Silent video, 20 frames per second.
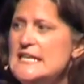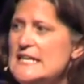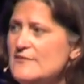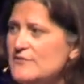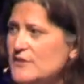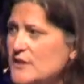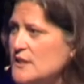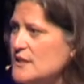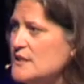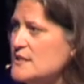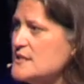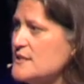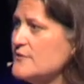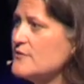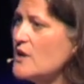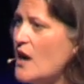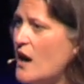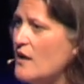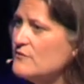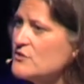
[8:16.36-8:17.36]
evenness
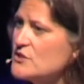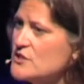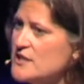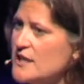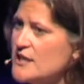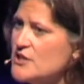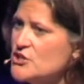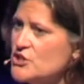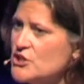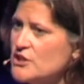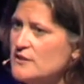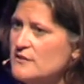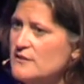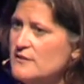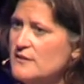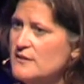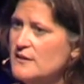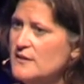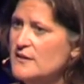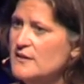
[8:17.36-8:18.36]
of conversation
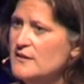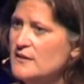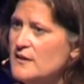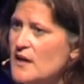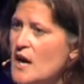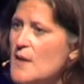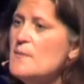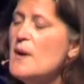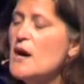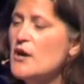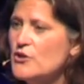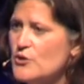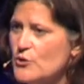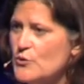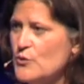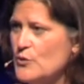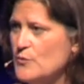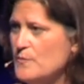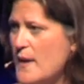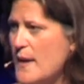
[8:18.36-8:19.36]
among the
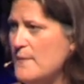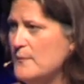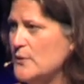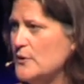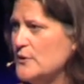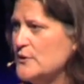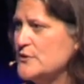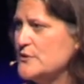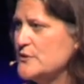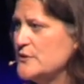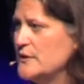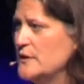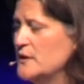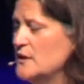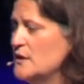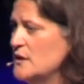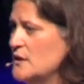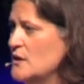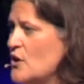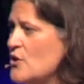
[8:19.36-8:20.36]
group members.
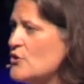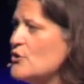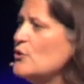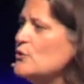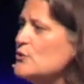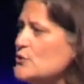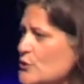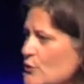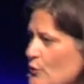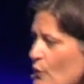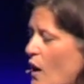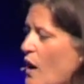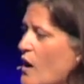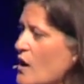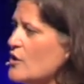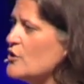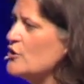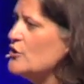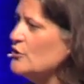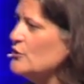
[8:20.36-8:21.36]
Those who
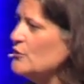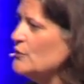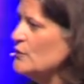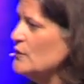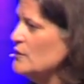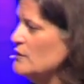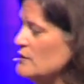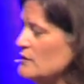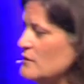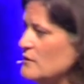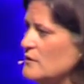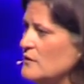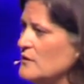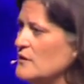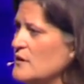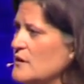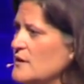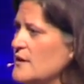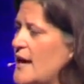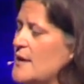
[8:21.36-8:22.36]
argued
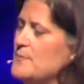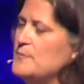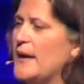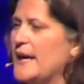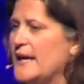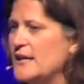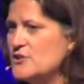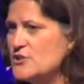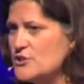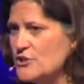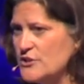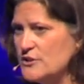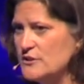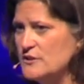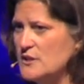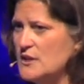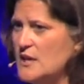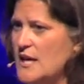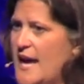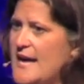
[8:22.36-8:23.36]
and
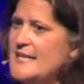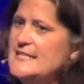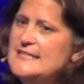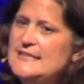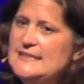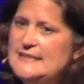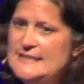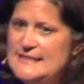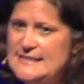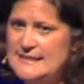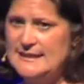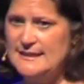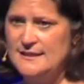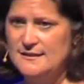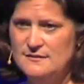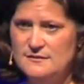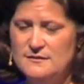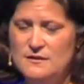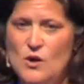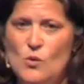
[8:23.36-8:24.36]
bantered and didn't
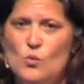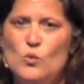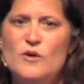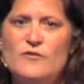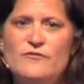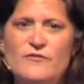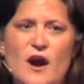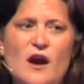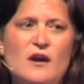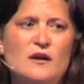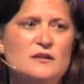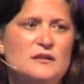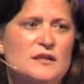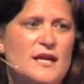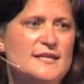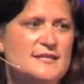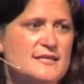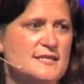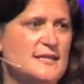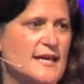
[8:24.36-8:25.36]
listen were far
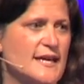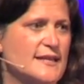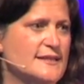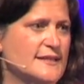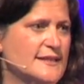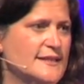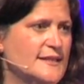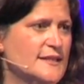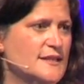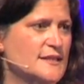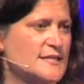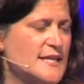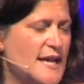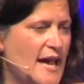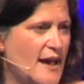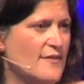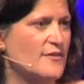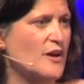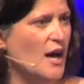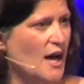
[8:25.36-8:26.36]
less likely to
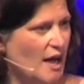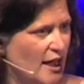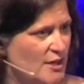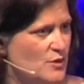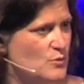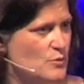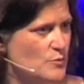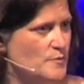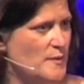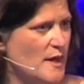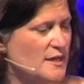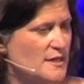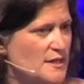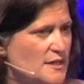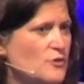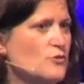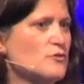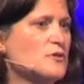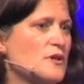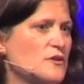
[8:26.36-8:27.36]
have a high group
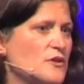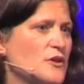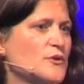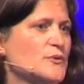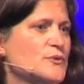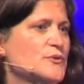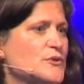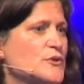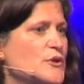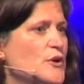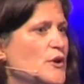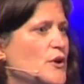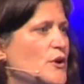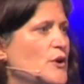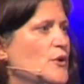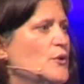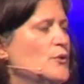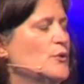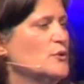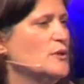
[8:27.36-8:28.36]
IQ than those
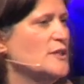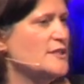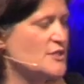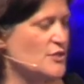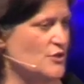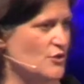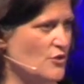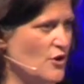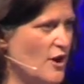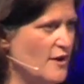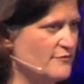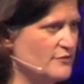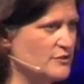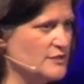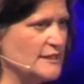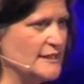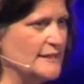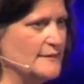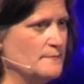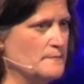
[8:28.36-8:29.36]
who listened
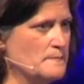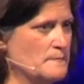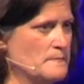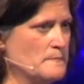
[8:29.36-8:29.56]
thoughtfully,